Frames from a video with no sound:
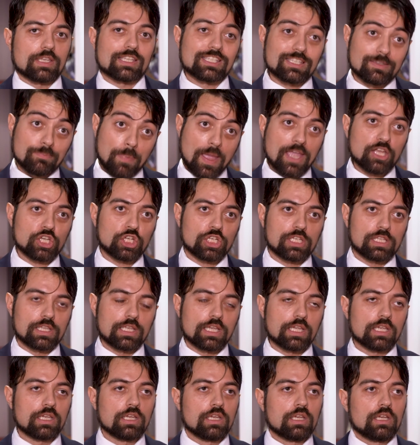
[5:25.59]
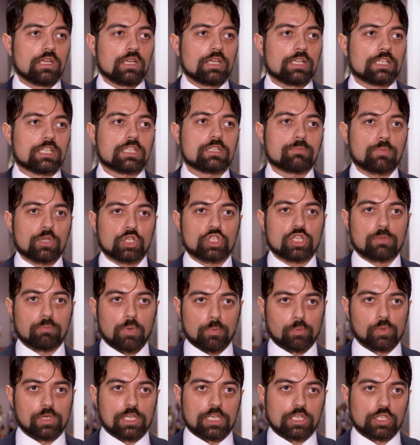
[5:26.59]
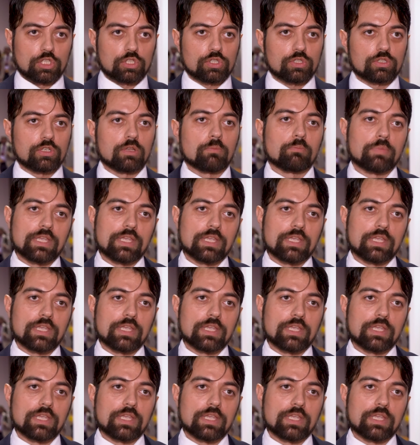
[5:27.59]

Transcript: especially in a special population,